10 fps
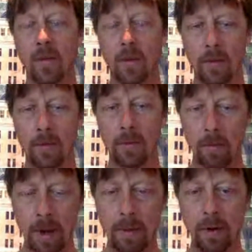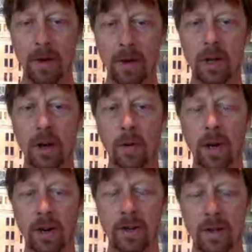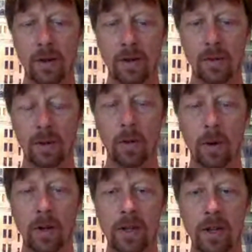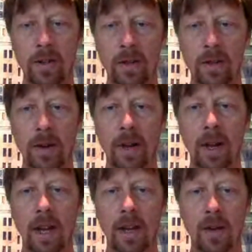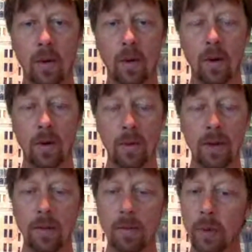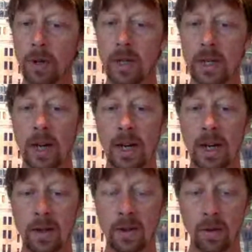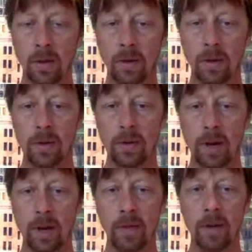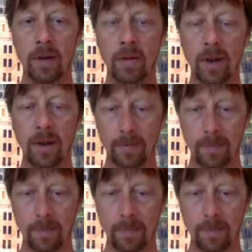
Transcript: will maybe go into some questions about your recent book and your thoughts around governance.